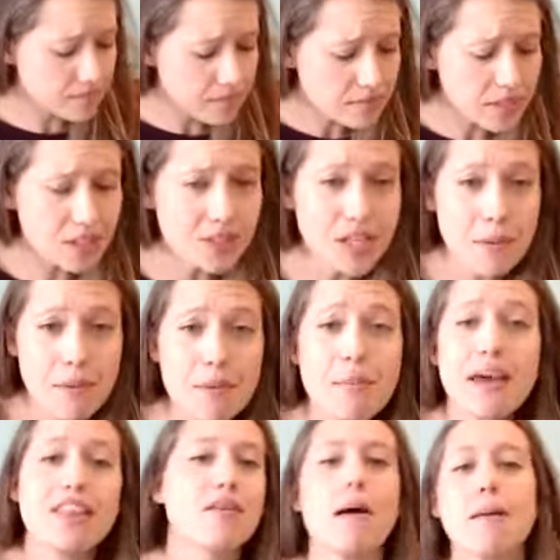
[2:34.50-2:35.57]
So I put my
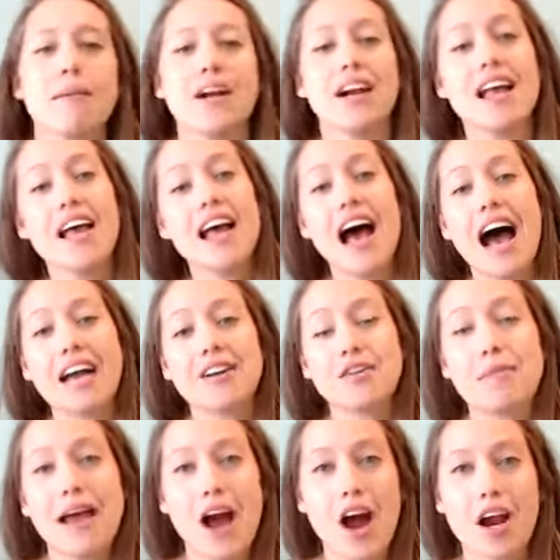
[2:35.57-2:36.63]
thermometer
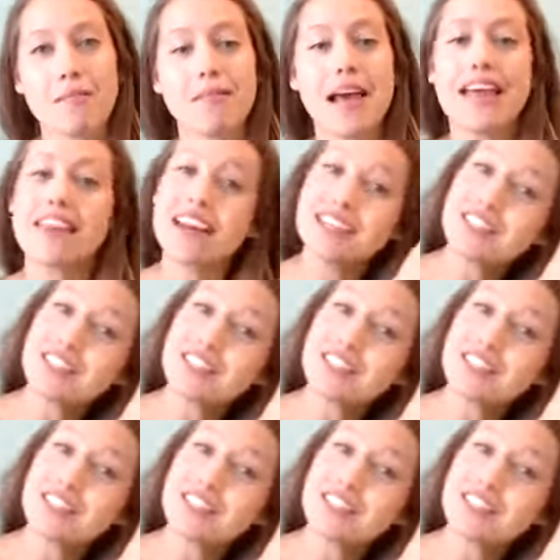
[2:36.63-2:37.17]
under my arm and then I just